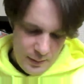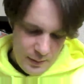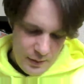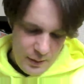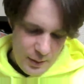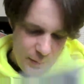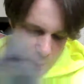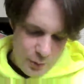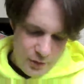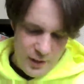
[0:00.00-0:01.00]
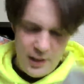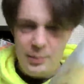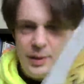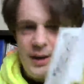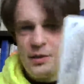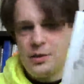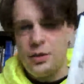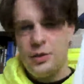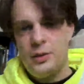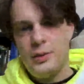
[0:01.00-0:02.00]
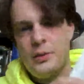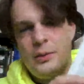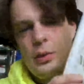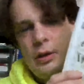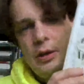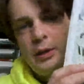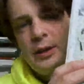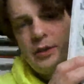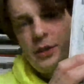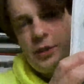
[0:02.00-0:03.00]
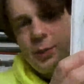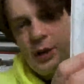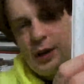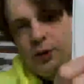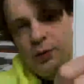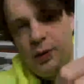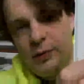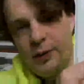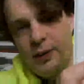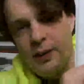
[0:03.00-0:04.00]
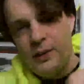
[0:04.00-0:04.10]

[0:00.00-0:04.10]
seems like watercolour painted, or early digital colours rather than the